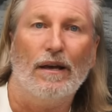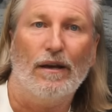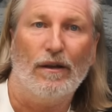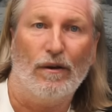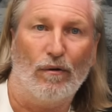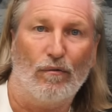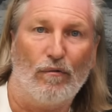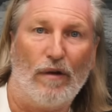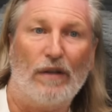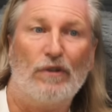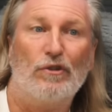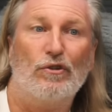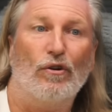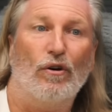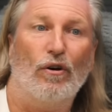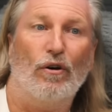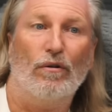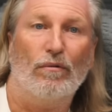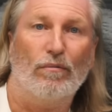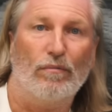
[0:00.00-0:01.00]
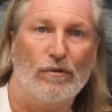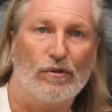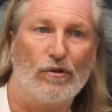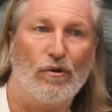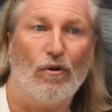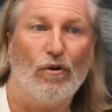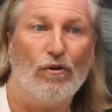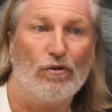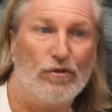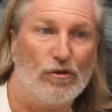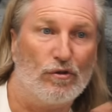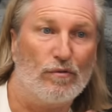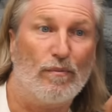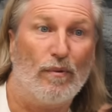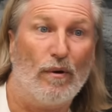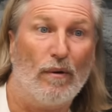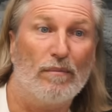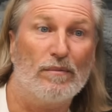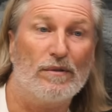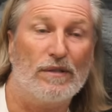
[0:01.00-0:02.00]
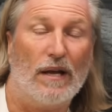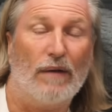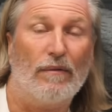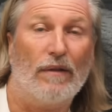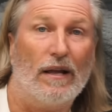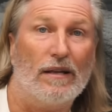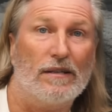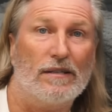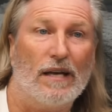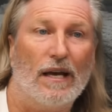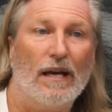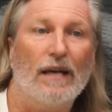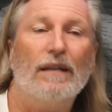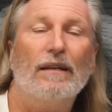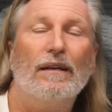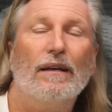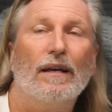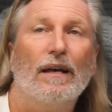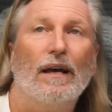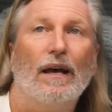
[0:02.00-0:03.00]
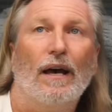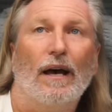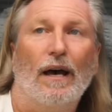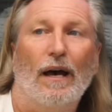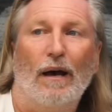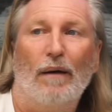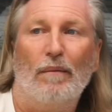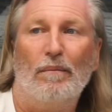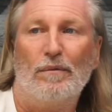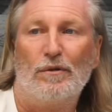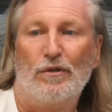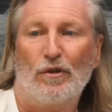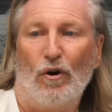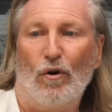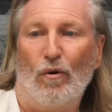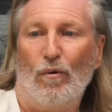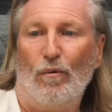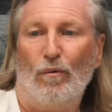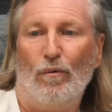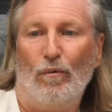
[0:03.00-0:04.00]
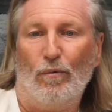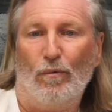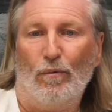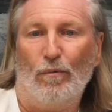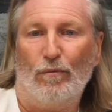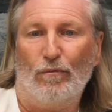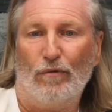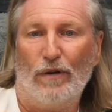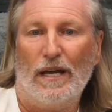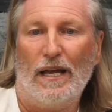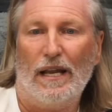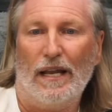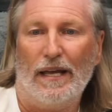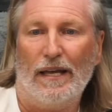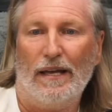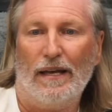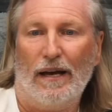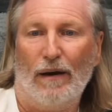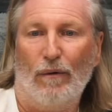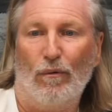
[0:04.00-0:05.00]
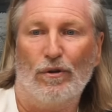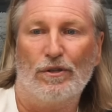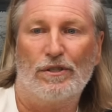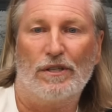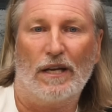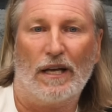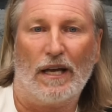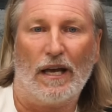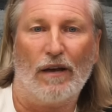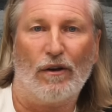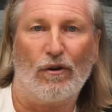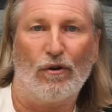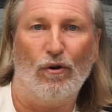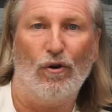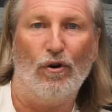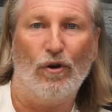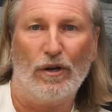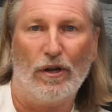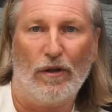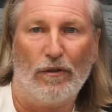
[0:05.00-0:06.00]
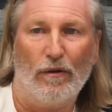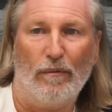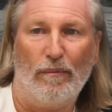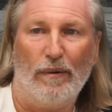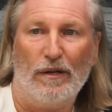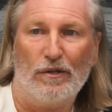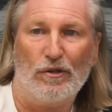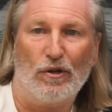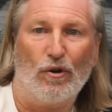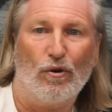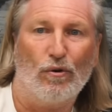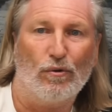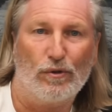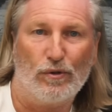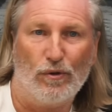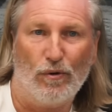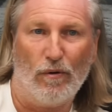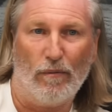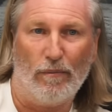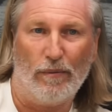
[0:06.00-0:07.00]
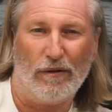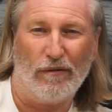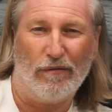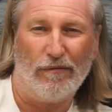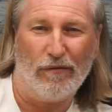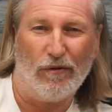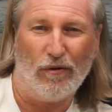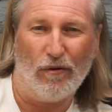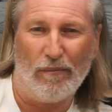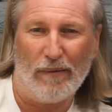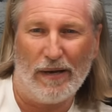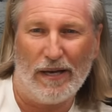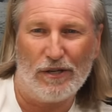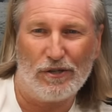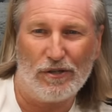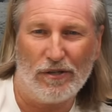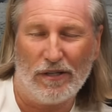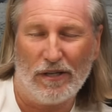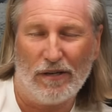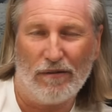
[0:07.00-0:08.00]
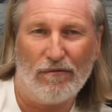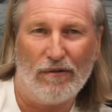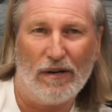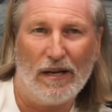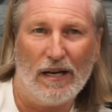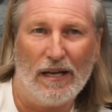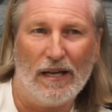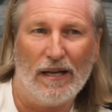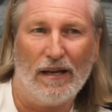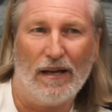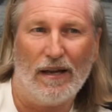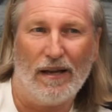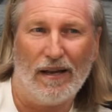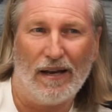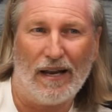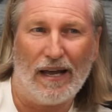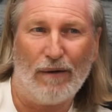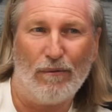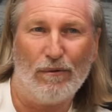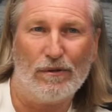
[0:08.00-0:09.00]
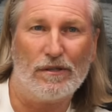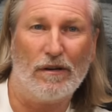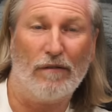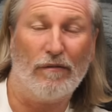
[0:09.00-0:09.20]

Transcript: You know, Redshaw was causing us problems down that side. So really, I wanted to get Courtney on the pitch and go two up, but the formation didn't really allow us.